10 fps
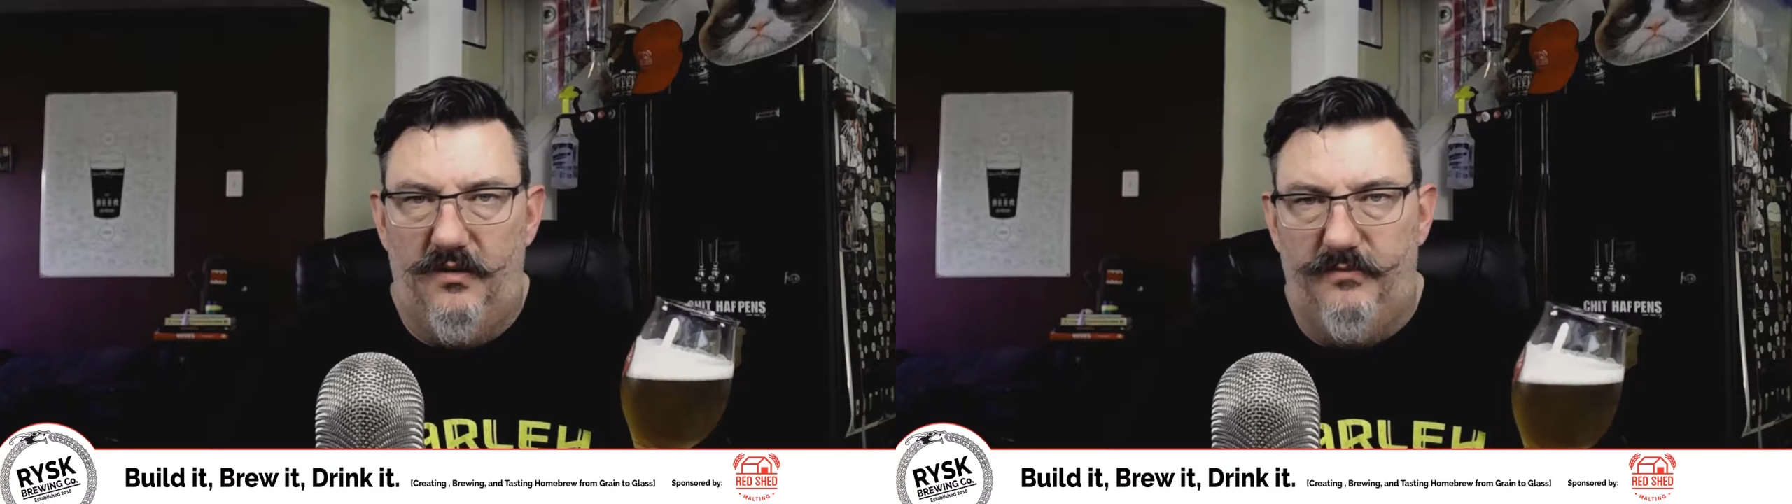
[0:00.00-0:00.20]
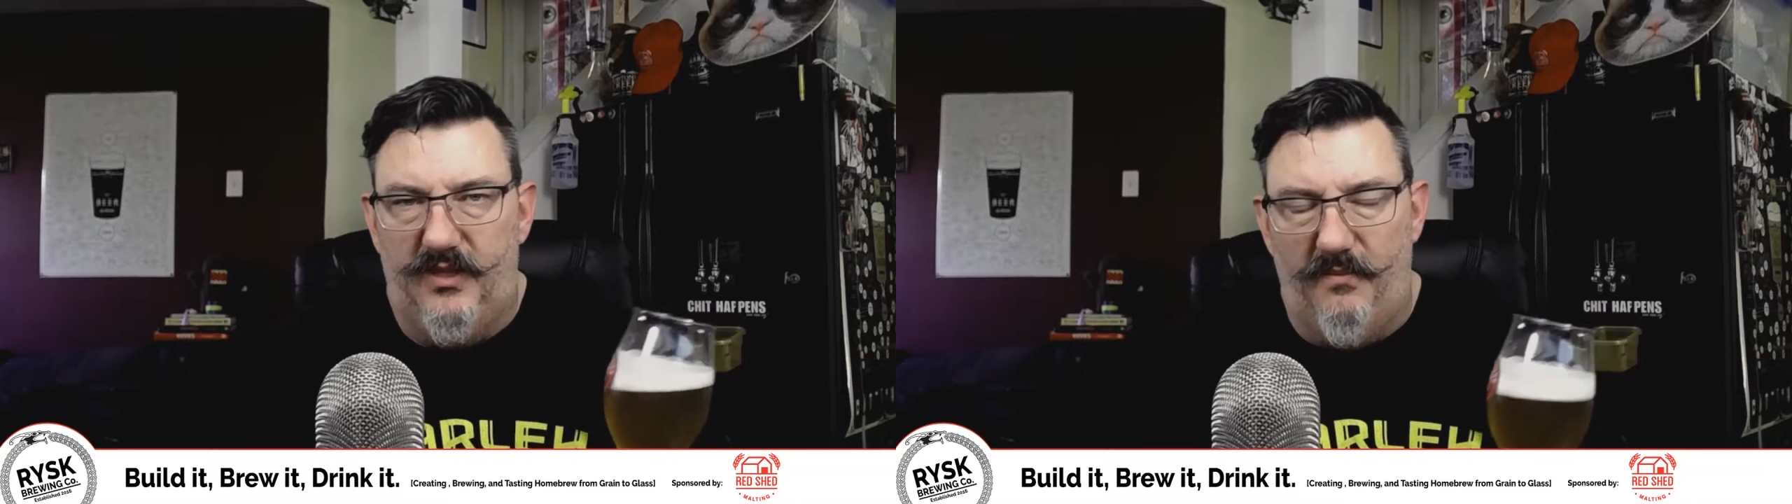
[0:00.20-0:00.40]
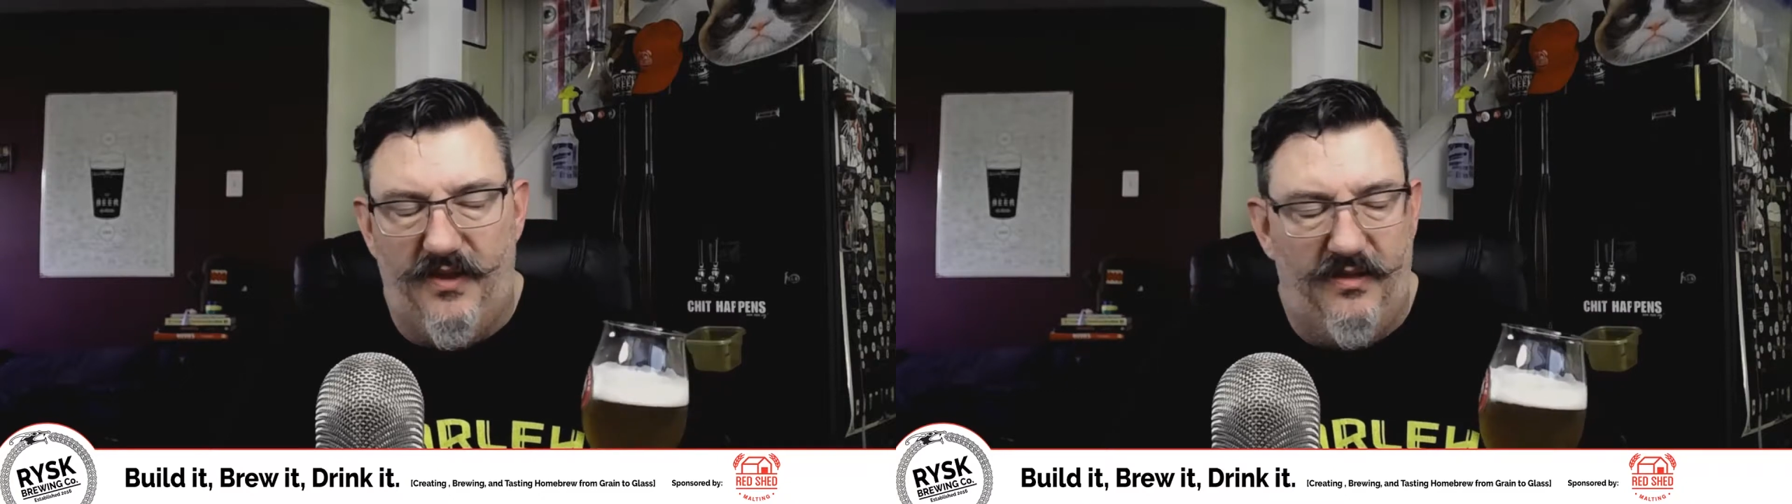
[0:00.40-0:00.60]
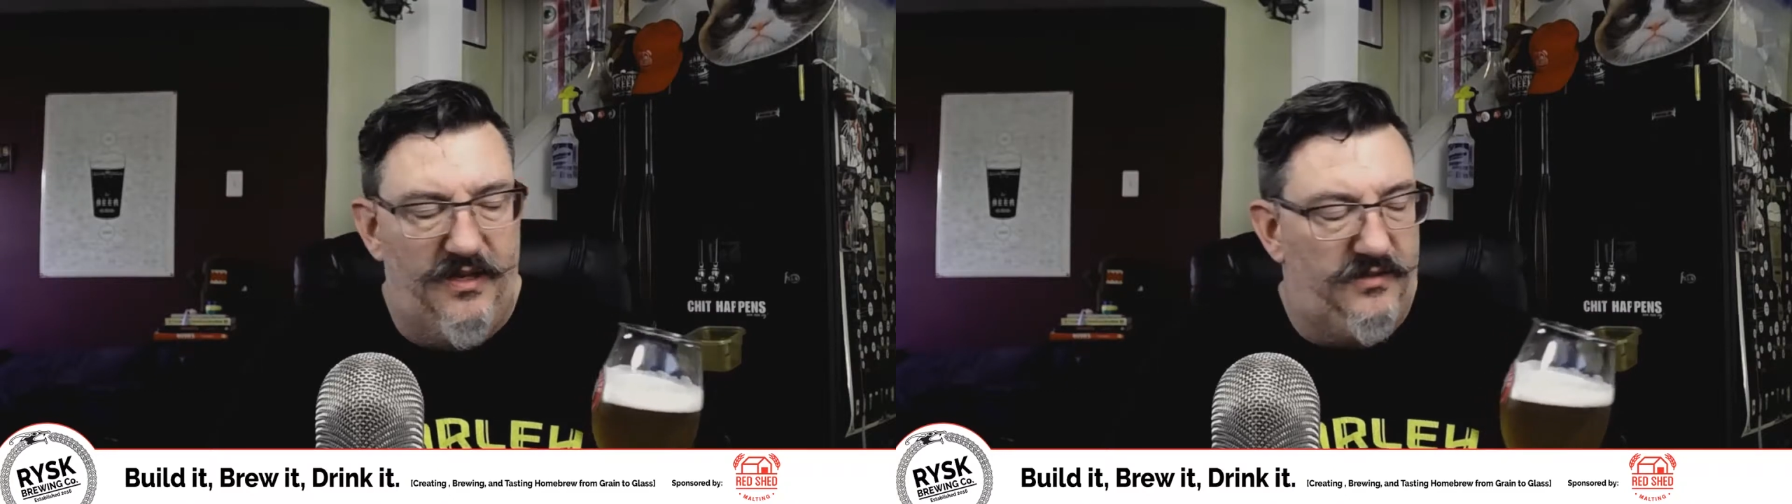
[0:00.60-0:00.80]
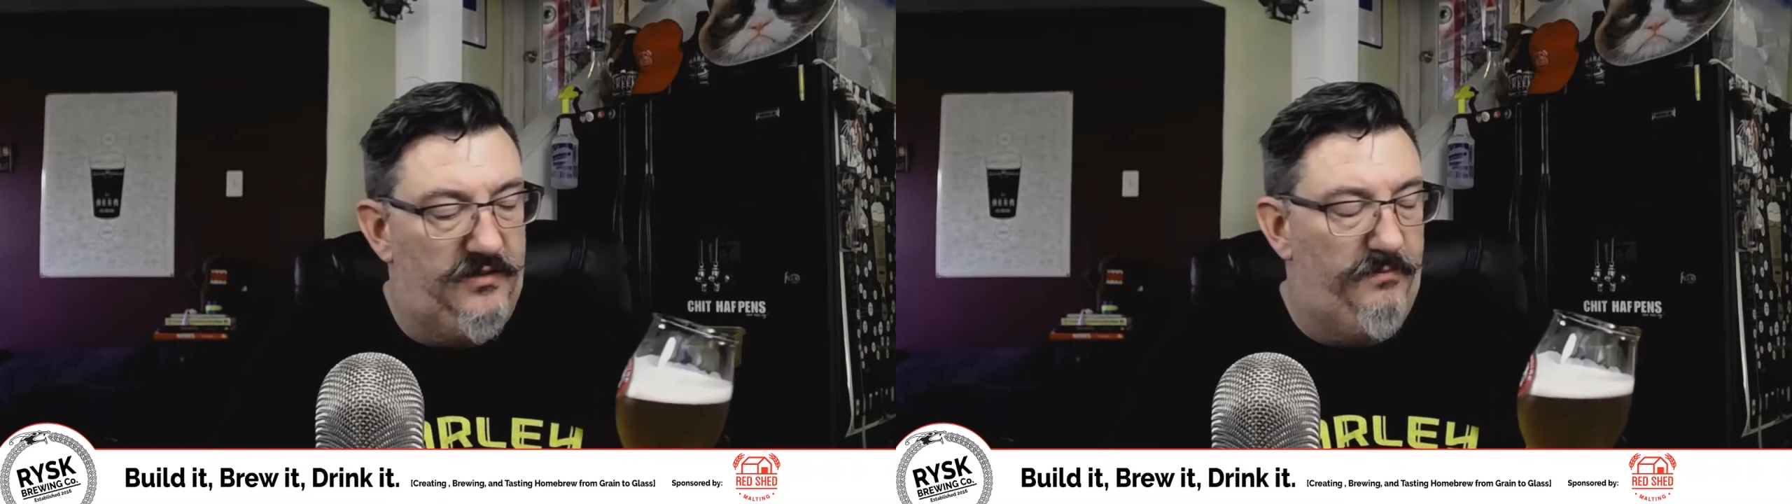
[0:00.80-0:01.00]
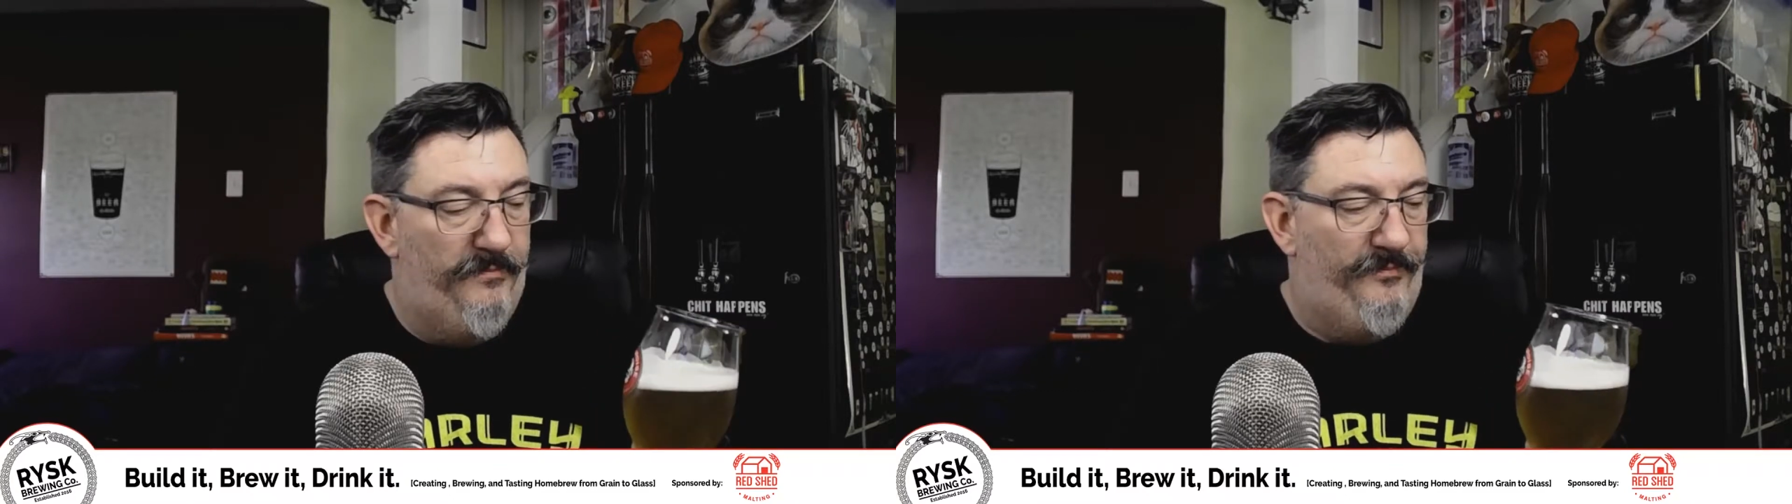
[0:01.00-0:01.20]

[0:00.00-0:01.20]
something that's